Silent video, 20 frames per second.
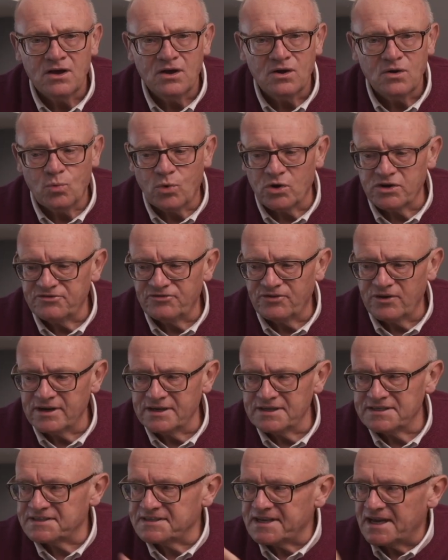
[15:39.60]
What if I
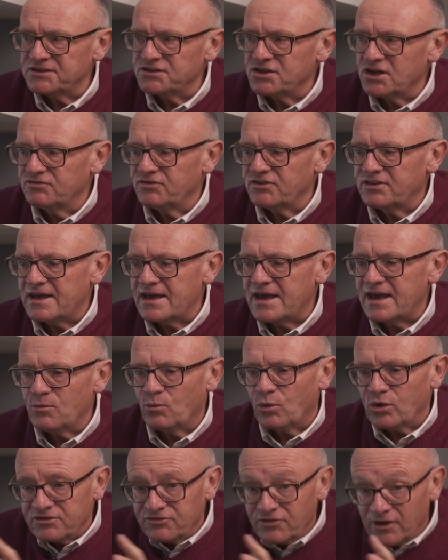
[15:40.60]
stand over there?
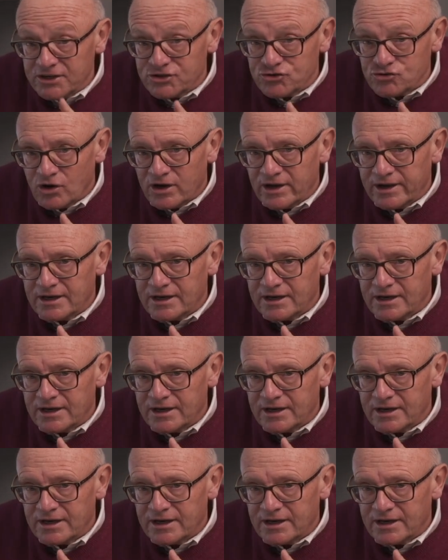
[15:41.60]
What if I try